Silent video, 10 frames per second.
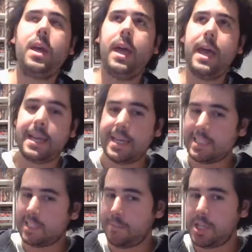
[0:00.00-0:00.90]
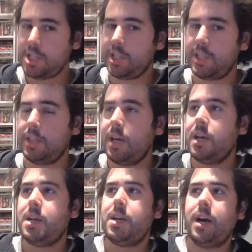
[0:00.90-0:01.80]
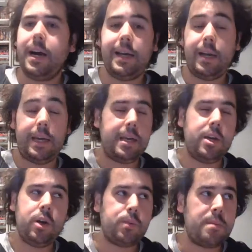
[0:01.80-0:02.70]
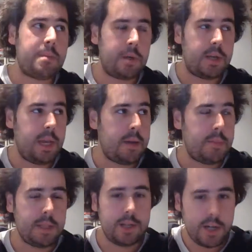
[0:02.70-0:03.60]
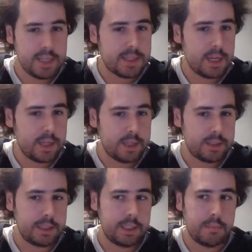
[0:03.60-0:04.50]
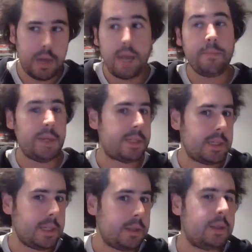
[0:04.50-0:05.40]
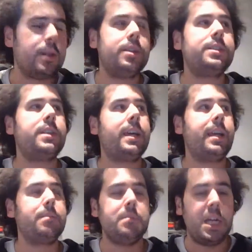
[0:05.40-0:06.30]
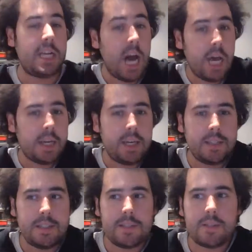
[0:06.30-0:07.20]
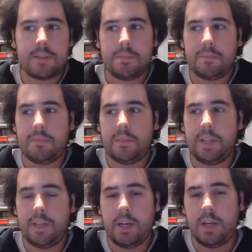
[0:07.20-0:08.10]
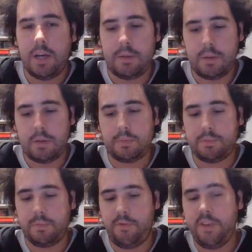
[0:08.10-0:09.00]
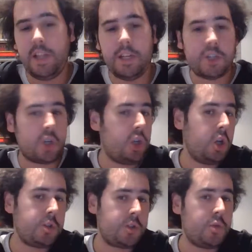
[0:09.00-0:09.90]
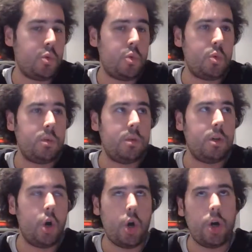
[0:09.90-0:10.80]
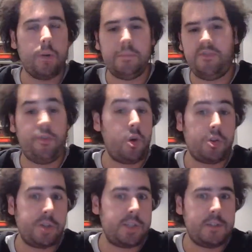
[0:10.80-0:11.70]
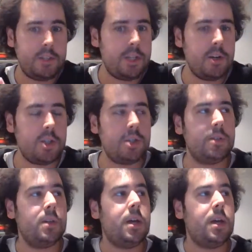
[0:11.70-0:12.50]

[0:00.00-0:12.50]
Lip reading: And especially, I cannot remember the name, but there is a NPC. There is a guy in the village close to her fortress or dungeon